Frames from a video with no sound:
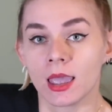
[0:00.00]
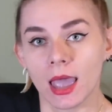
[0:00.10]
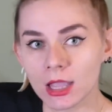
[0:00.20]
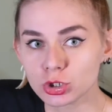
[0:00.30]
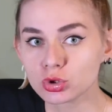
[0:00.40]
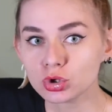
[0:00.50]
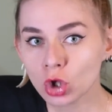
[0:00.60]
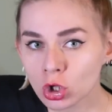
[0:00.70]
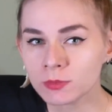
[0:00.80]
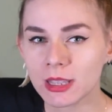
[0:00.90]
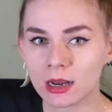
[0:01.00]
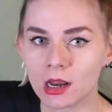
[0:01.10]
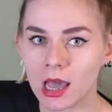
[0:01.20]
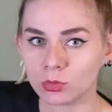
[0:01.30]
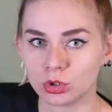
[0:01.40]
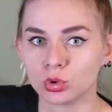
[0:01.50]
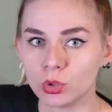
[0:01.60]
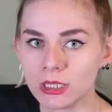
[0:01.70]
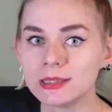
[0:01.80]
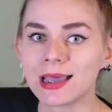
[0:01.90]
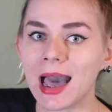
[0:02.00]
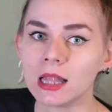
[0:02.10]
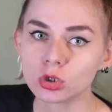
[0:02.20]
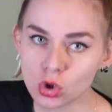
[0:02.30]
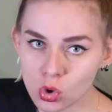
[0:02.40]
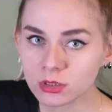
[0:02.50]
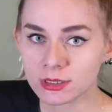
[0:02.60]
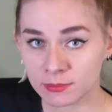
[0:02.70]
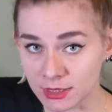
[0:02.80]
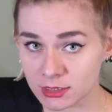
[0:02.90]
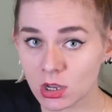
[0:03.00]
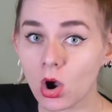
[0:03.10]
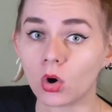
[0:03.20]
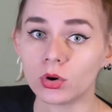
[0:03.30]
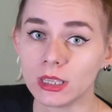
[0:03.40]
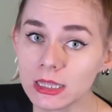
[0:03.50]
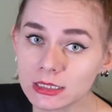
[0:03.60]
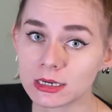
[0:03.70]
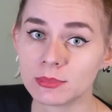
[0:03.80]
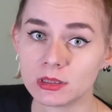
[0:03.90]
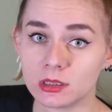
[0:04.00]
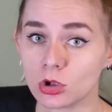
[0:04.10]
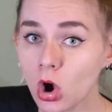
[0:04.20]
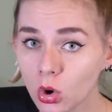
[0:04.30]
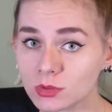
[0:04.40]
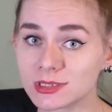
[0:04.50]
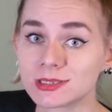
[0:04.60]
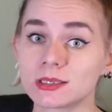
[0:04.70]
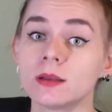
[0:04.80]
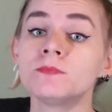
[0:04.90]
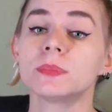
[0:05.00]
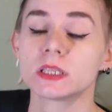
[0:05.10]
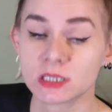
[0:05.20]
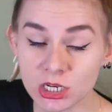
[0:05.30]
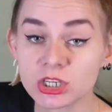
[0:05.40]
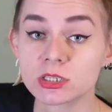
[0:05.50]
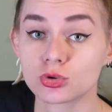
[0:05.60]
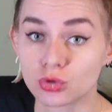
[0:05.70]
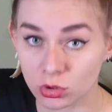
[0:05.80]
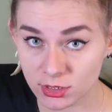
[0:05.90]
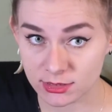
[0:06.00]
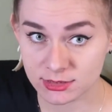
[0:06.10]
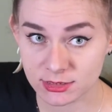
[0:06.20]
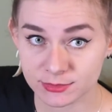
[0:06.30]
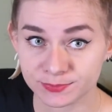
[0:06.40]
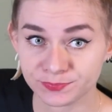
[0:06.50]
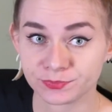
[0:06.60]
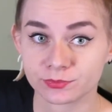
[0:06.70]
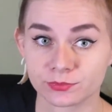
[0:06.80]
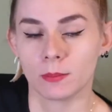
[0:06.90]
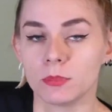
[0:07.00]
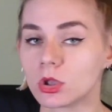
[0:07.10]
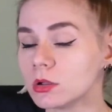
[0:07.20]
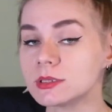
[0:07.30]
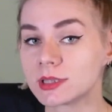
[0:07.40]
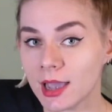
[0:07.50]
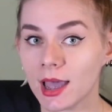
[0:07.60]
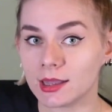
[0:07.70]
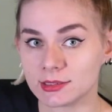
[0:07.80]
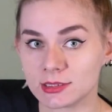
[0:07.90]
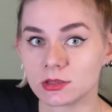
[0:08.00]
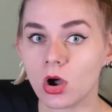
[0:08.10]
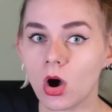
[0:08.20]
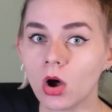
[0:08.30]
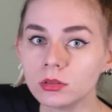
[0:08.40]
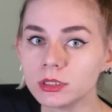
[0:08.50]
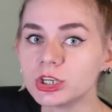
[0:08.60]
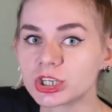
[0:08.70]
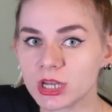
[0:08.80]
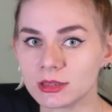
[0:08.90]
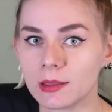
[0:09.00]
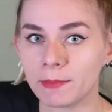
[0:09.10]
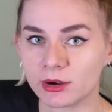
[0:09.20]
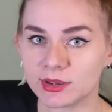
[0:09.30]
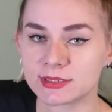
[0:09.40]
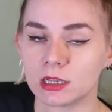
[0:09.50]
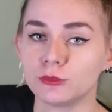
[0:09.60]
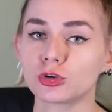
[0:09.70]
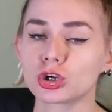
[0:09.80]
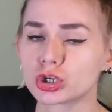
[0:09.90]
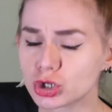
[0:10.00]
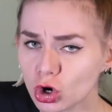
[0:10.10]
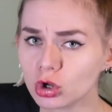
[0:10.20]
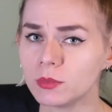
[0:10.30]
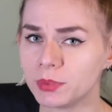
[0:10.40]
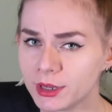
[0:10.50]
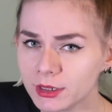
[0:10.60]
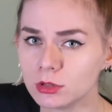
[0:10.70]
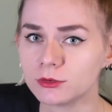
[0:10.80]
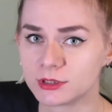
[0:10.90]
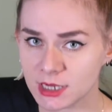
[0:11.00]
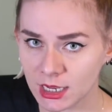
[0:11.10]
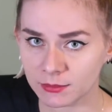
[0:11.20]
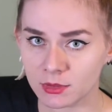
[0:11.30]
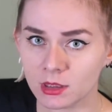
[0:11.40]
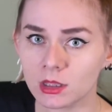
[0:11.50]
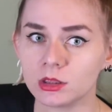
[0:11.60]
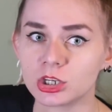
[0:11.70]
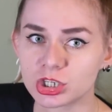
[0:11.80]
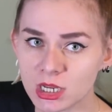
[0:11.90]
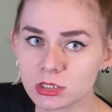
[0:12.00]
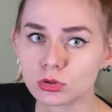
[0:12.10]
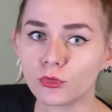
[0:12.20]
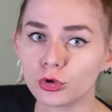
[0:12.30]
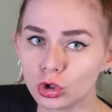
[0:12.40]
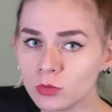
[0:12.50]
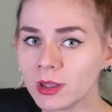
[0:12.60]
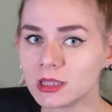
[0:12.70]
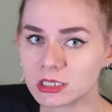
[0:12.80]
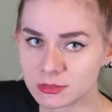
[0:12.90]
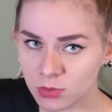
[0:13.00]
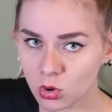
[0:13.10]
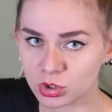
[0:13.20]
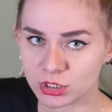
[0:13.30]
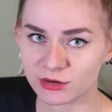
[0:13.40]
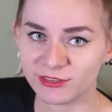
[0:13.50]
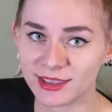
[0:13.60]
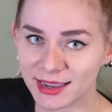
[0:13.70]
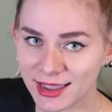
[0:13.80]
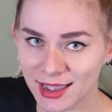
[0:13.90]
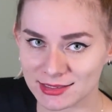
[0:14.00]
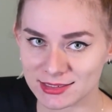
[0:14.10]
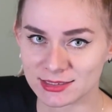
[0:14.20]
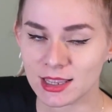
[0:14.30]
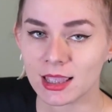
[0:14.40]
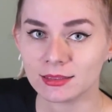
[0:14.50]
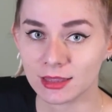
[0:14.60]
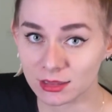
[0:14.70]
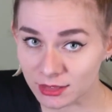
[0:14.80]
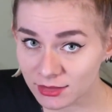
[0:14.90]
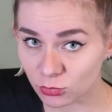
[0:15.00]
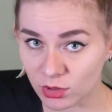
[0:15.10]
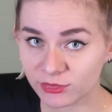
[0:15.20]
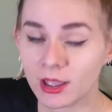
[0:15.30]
and should not be allowed to eat uncooked meat or intermediate hosts such as rodents. Because cats only shed the parasite for a short period of time, the chance of human exposure via cats they live with